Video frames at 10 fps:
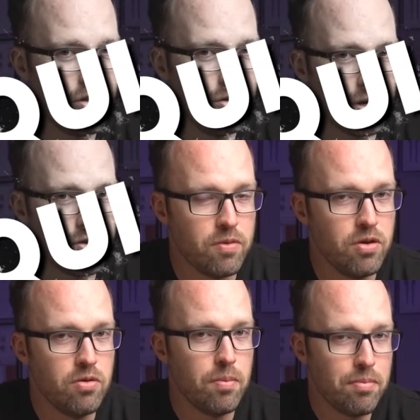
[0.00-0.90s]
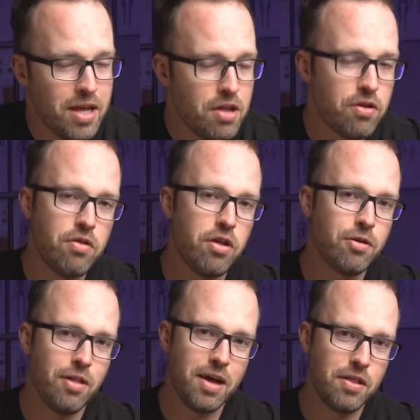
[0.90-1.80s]
too much from you, please consider
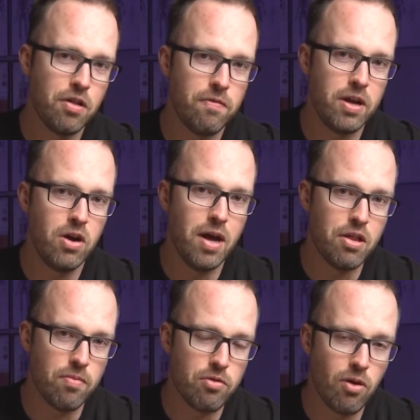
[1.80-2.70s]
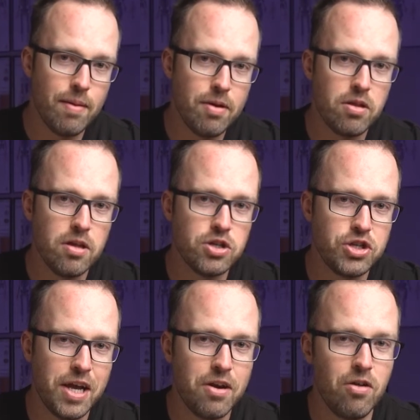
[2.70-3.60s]
liking this video and subscribing to this
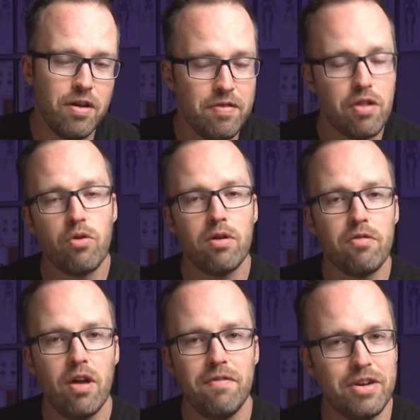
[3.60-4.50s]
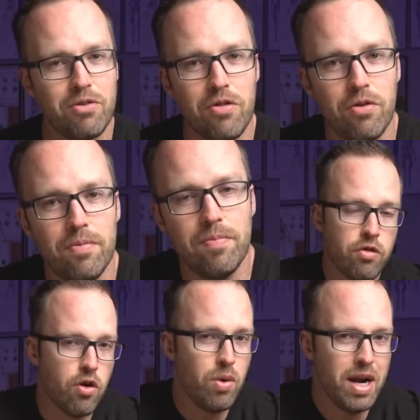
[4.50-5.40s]
channel if this sort of stuff interests you.
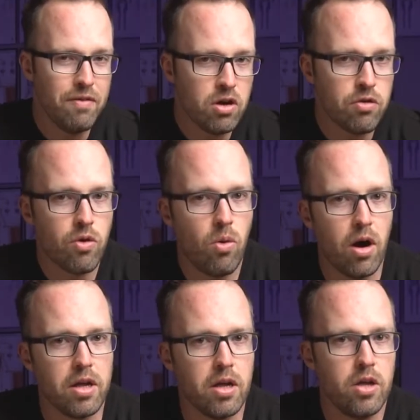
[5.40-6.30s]
So whenever you're squatting,